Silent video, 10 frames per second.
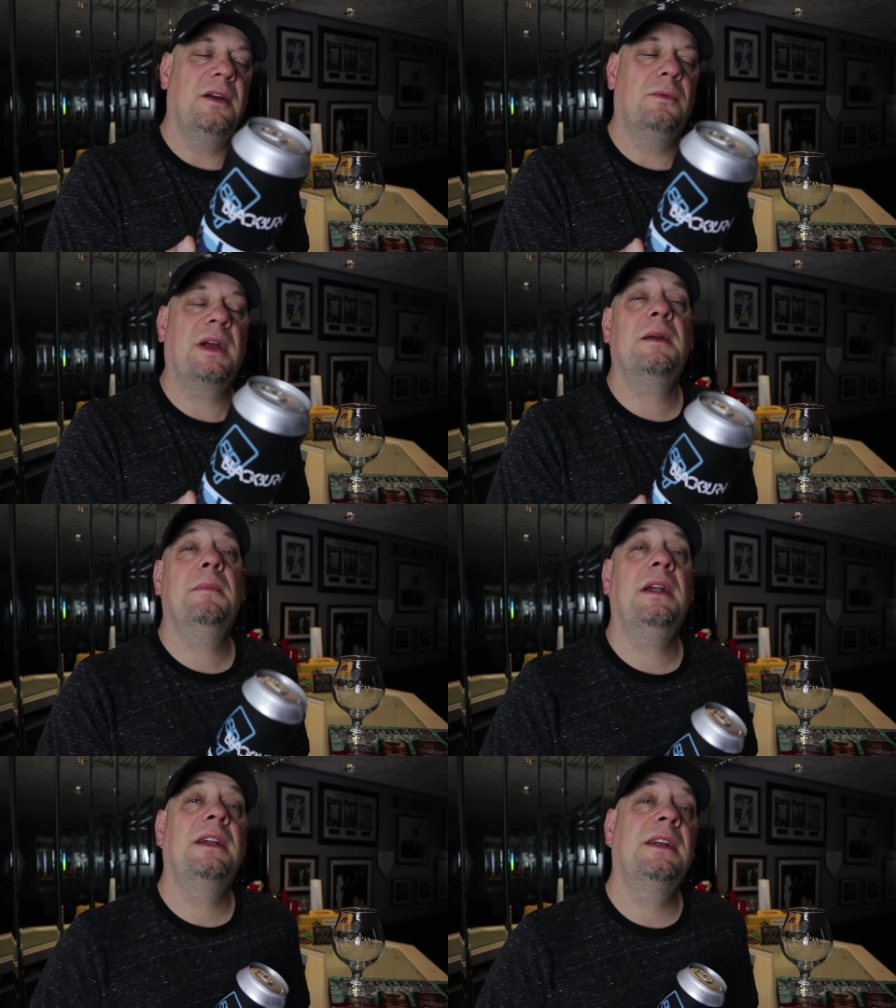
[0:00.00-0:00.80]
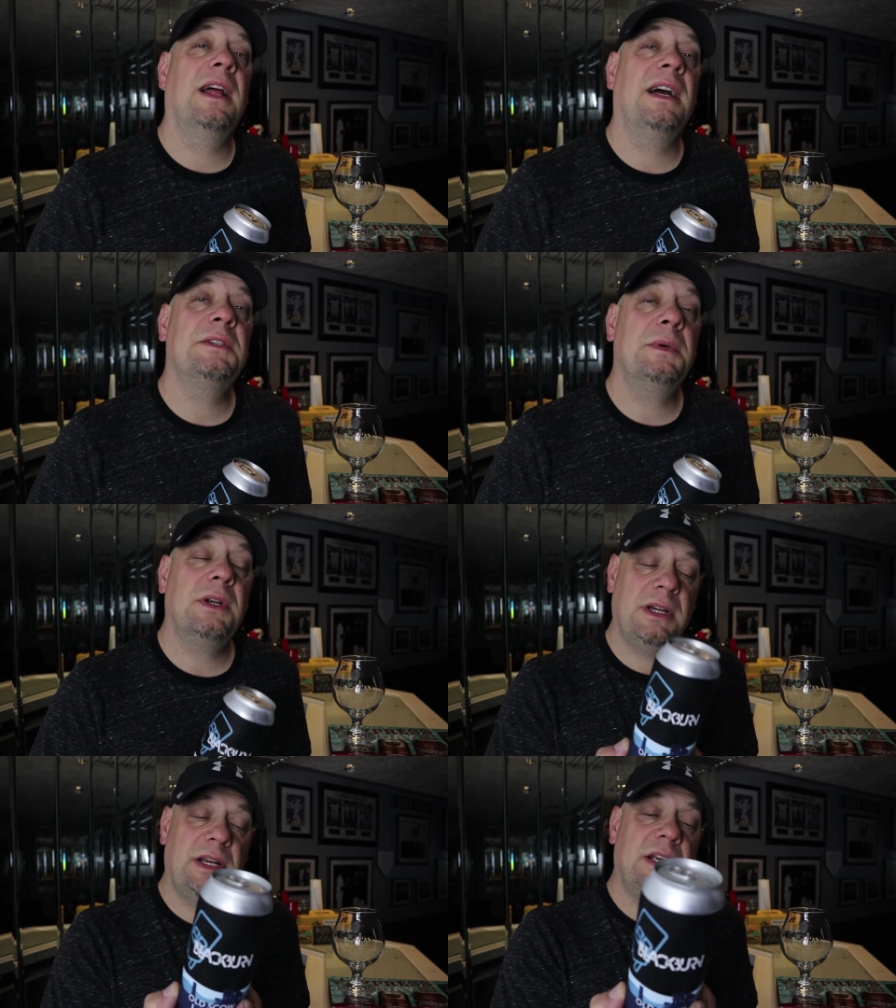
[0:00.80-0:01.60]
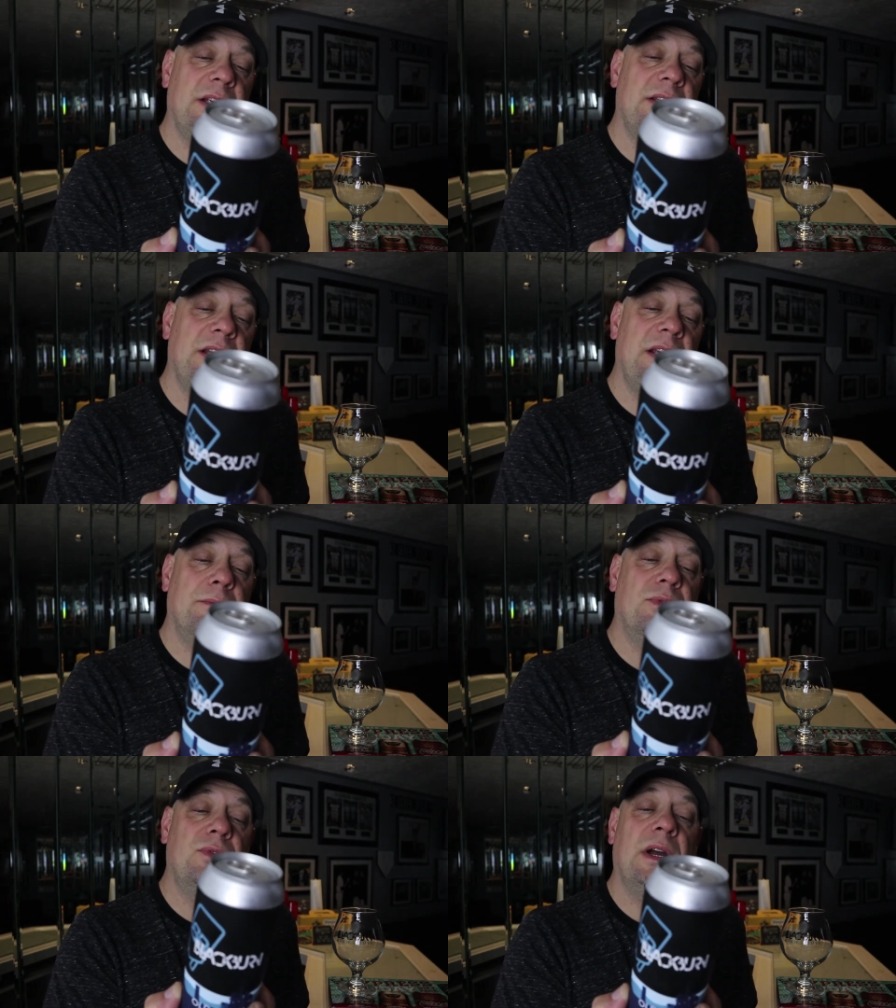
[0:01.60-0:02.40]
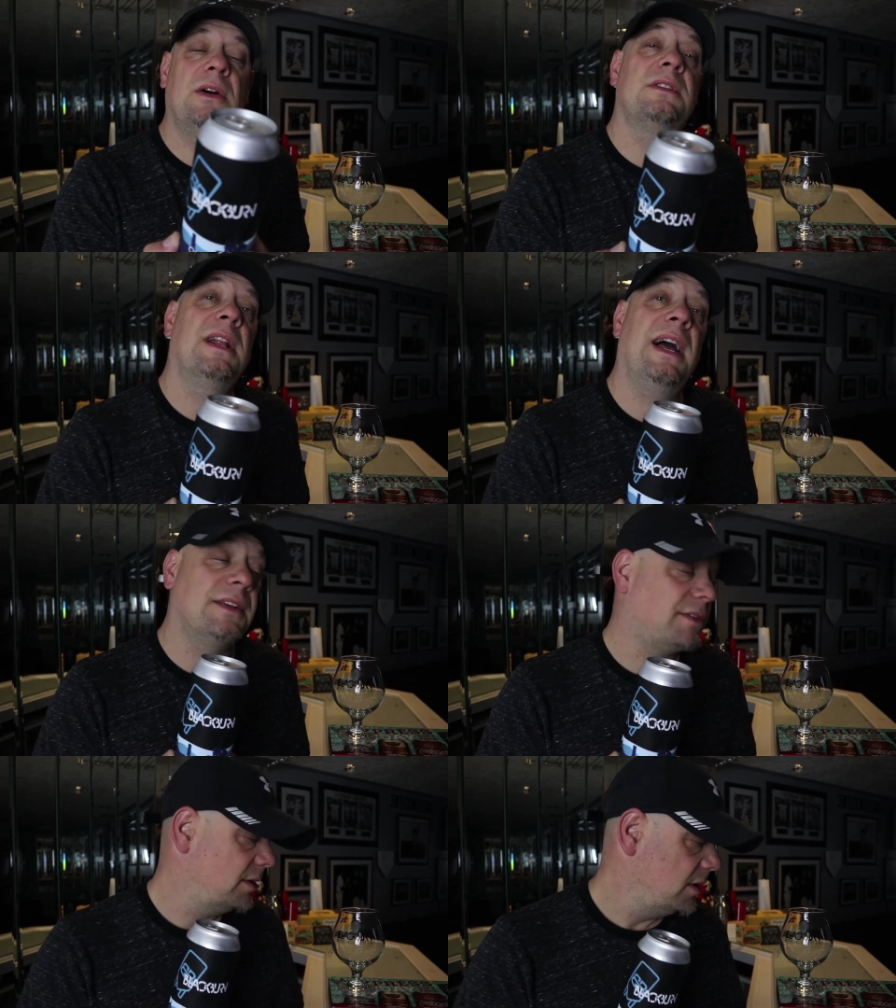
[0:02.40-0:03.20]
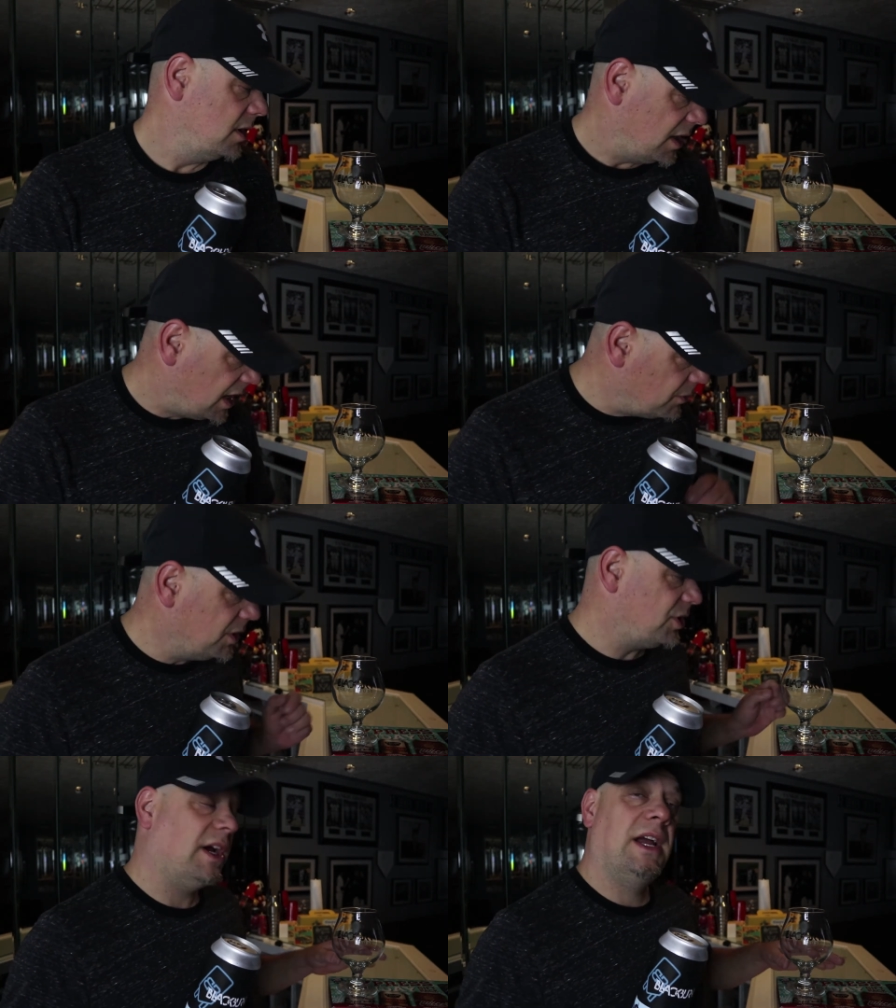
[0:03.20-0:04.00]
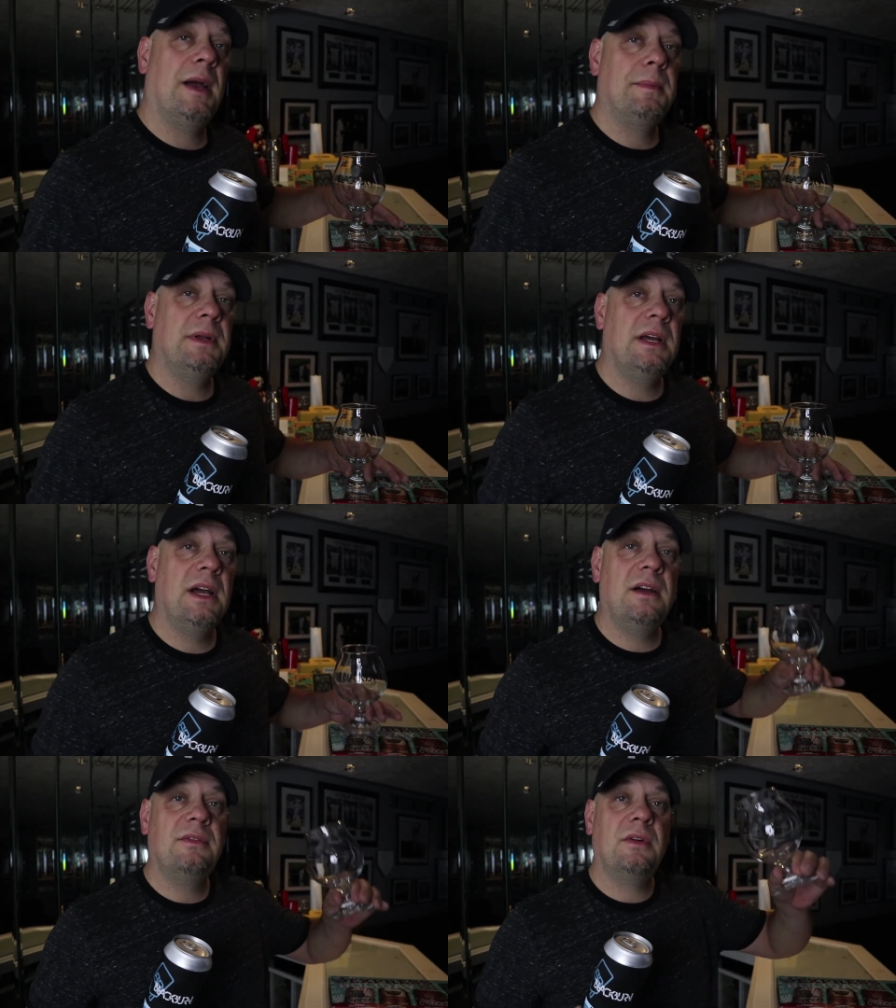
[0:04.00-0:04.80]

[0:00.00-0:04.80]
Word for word: recommended glassware is the brew house glass, which I happen to have